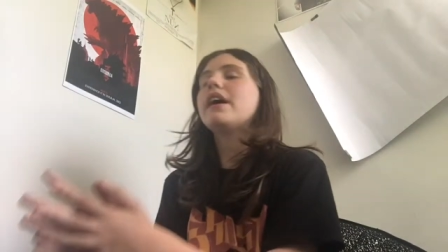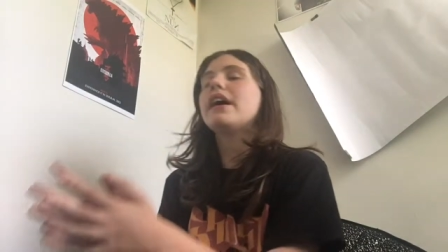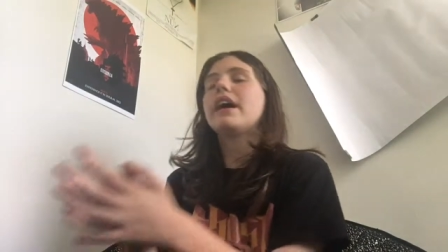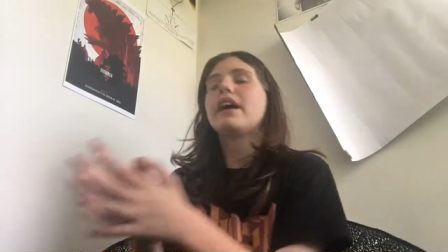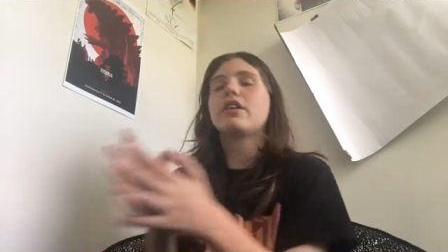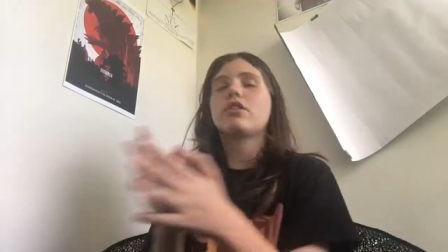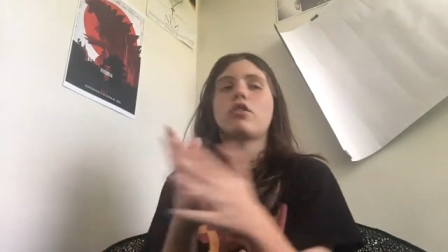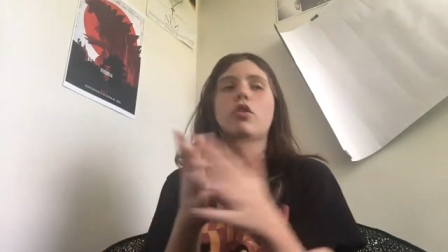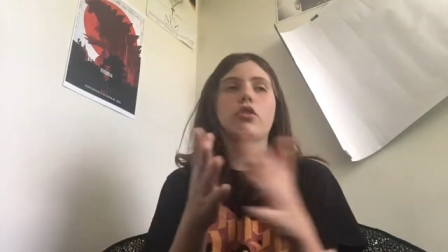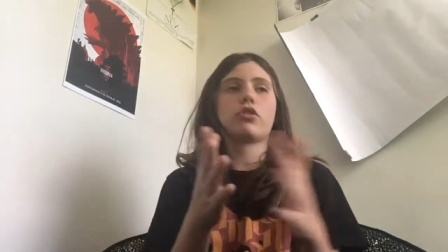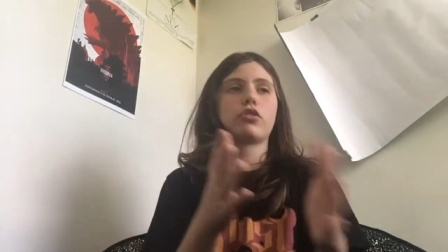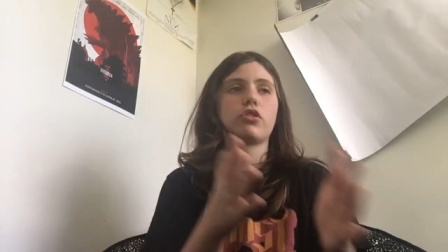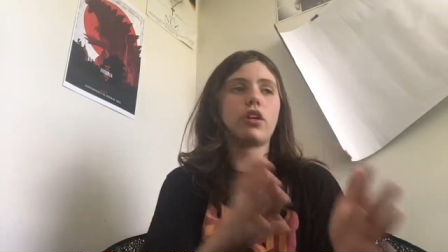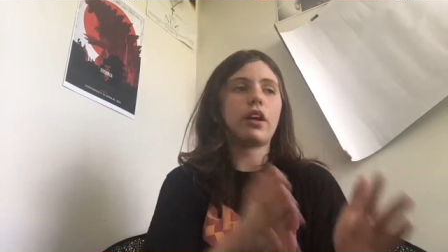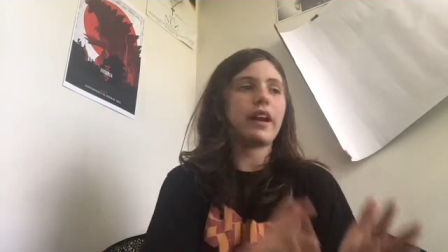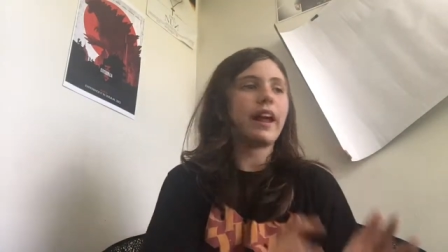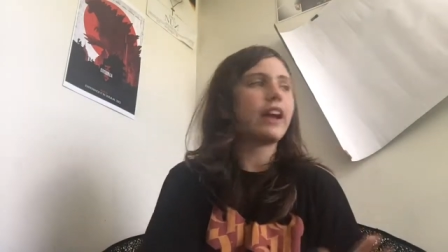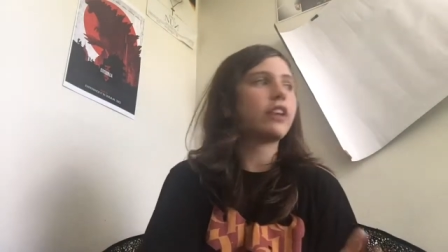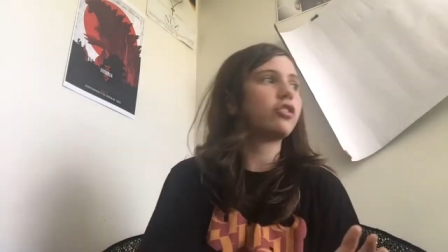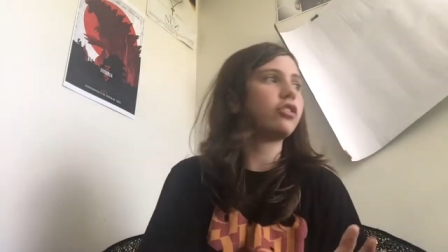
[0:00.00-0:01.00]
And of course, you're not
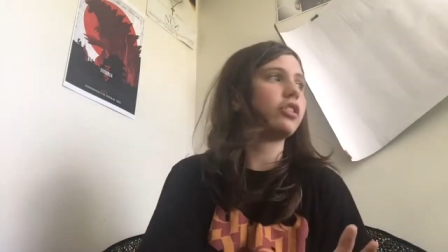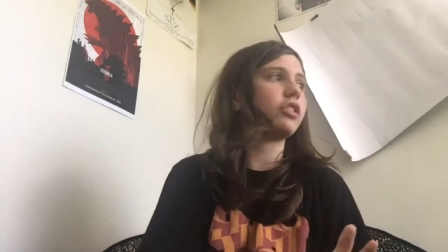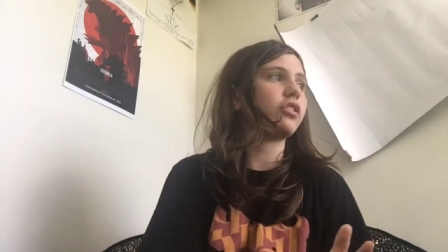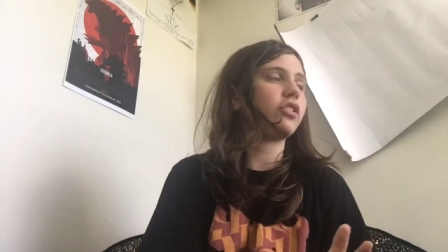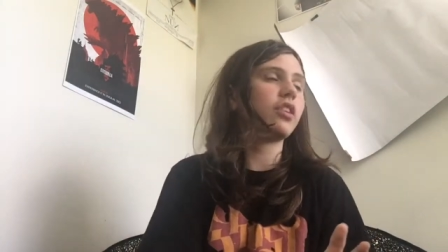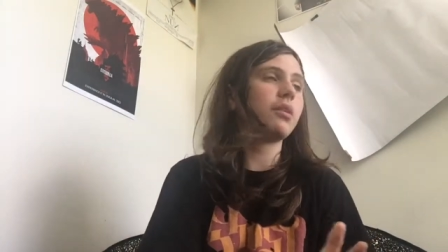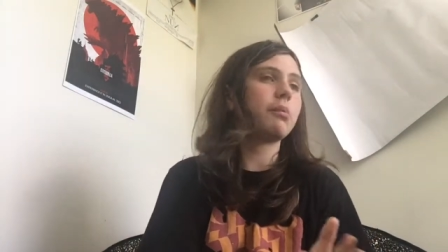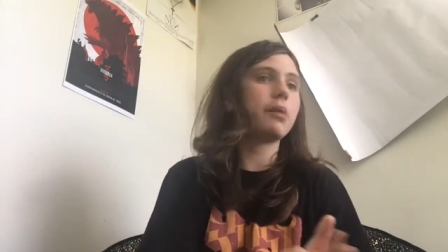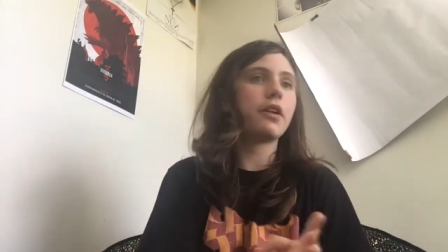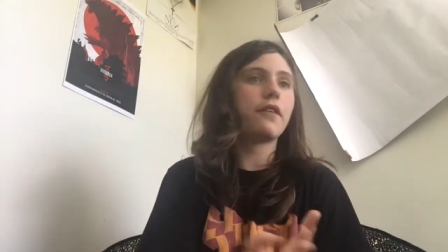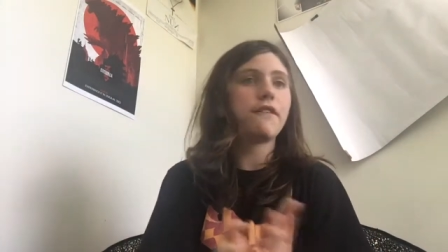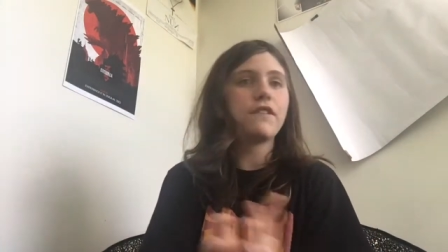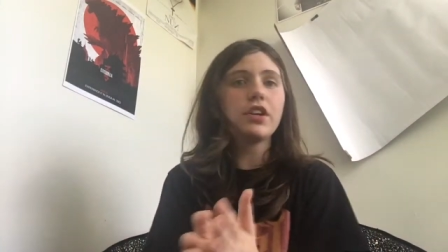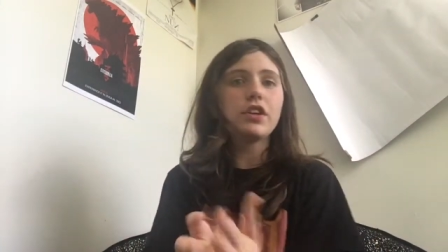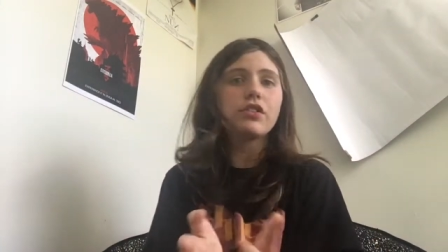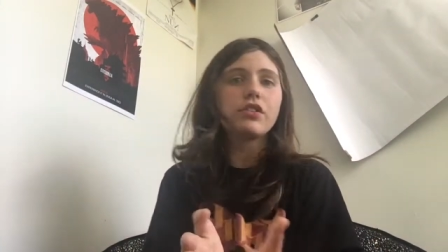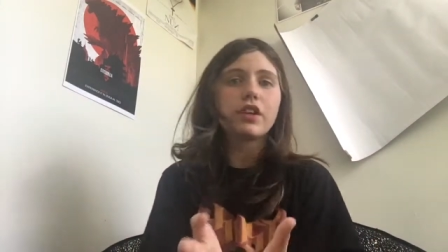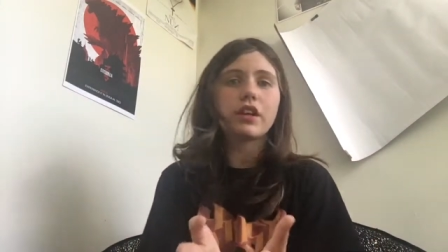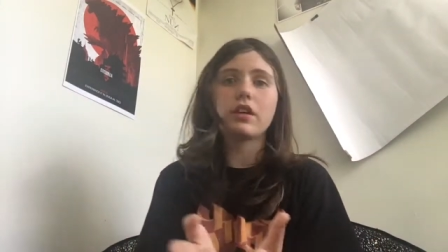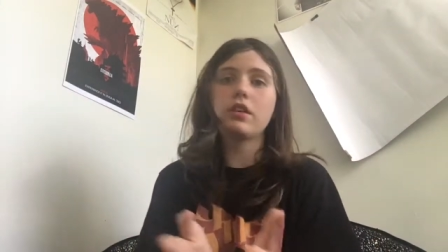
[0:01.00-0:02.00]
actually using it, but it
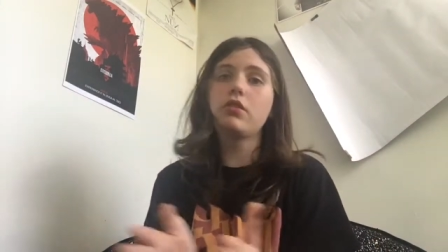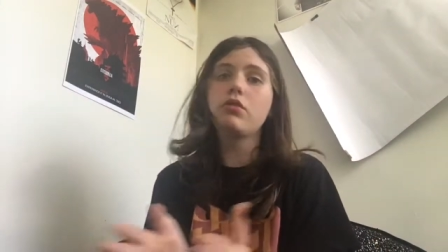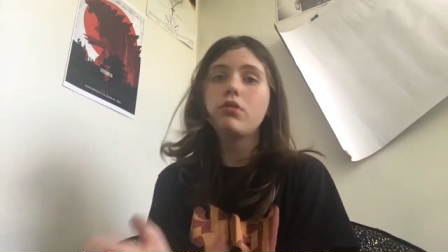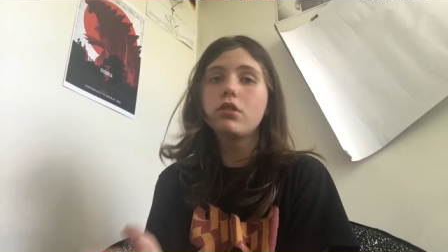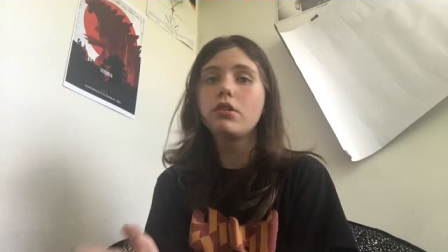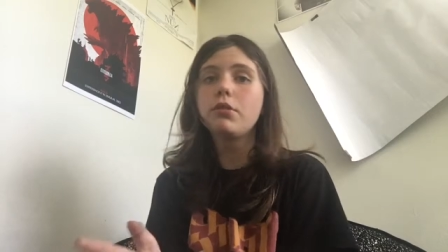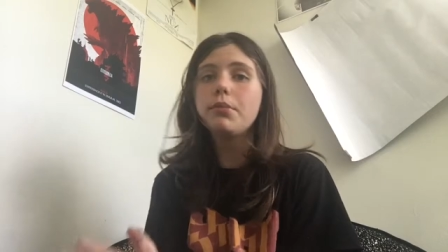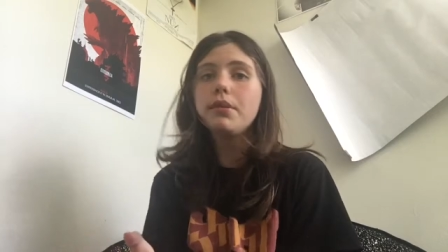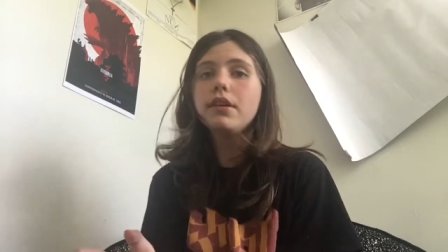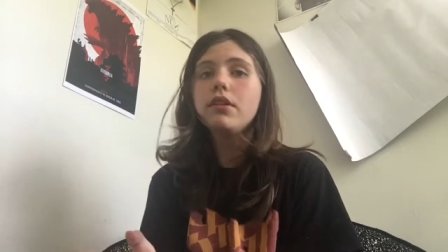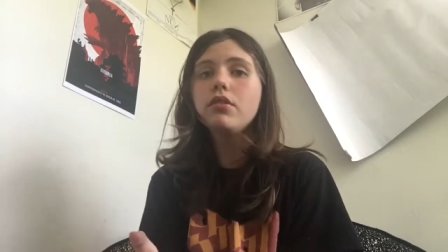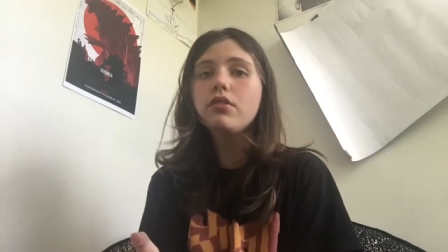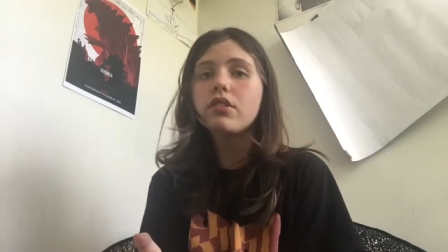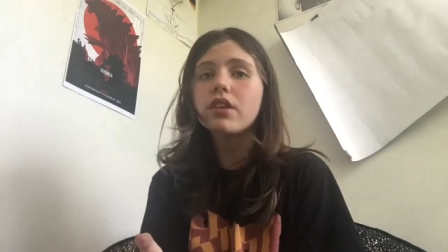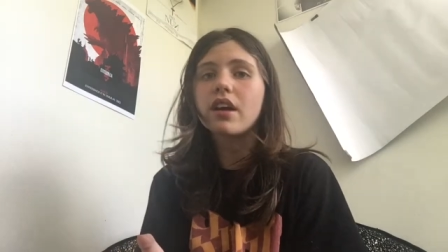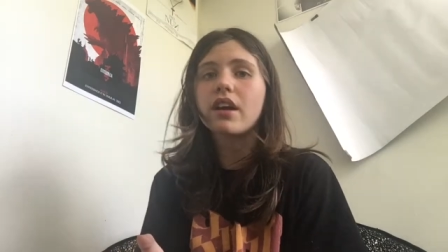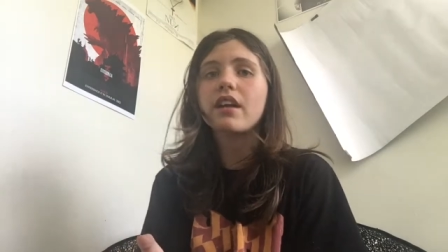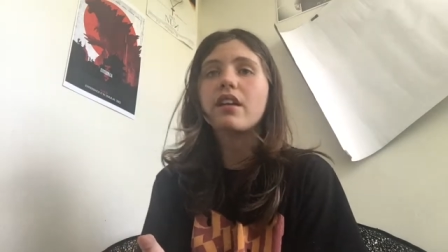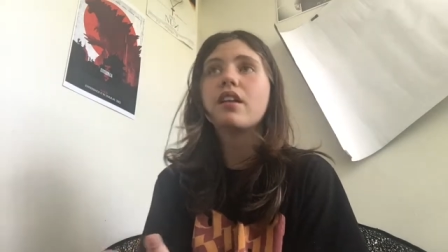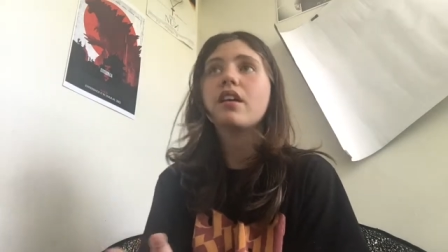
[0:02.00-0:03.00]
feels like you could be using
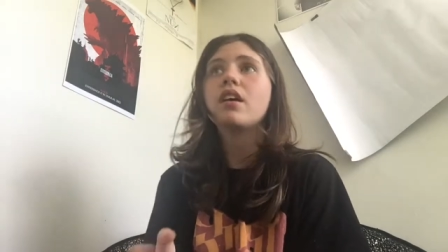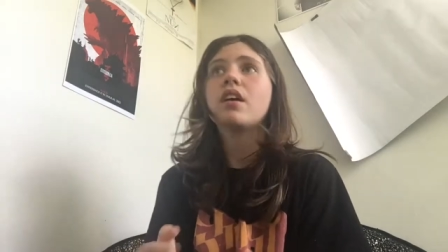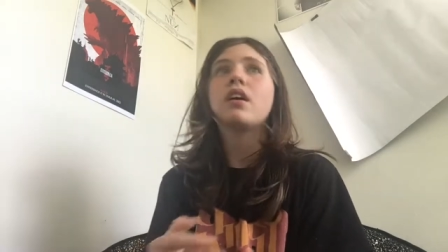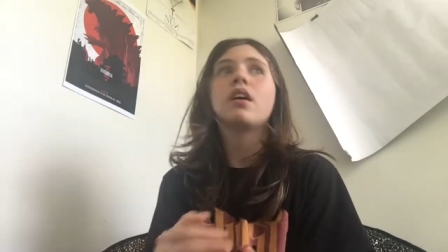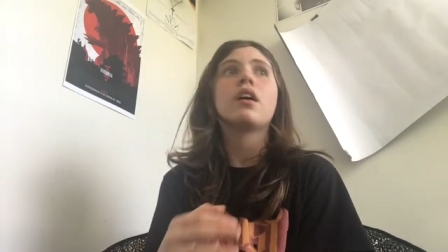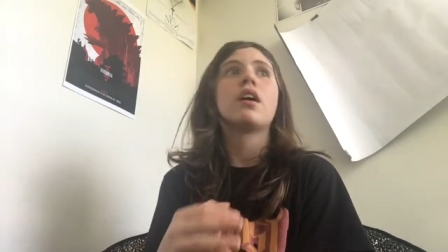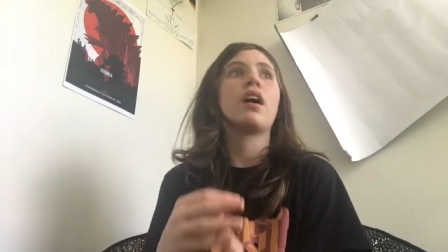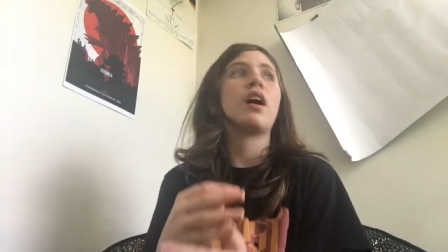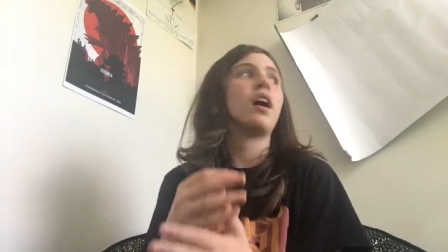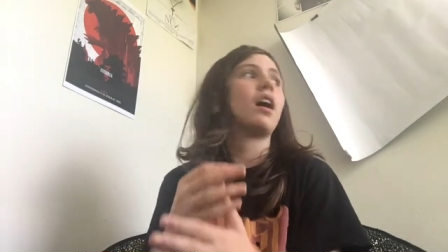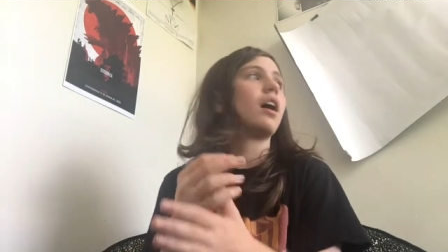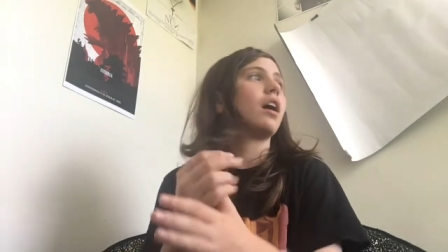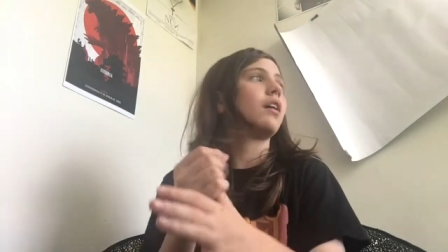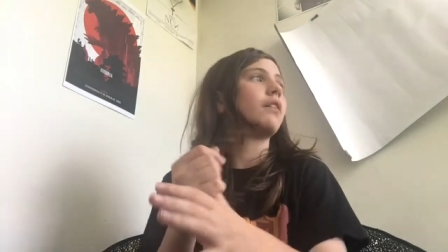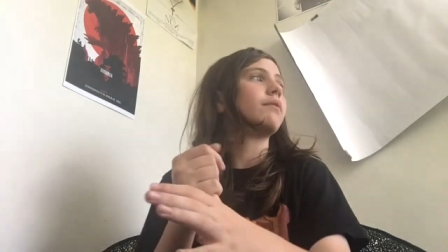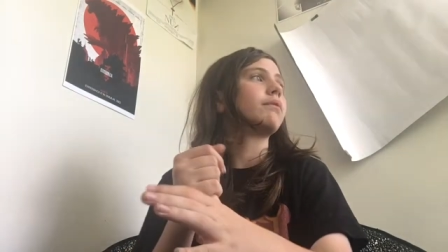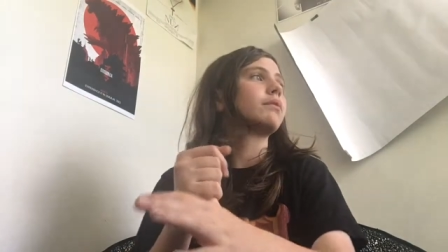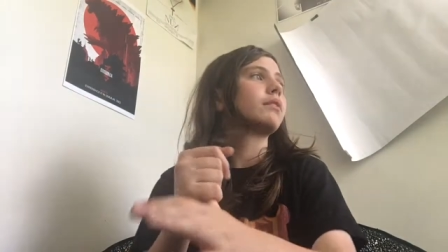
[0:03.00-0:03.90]
it. Um,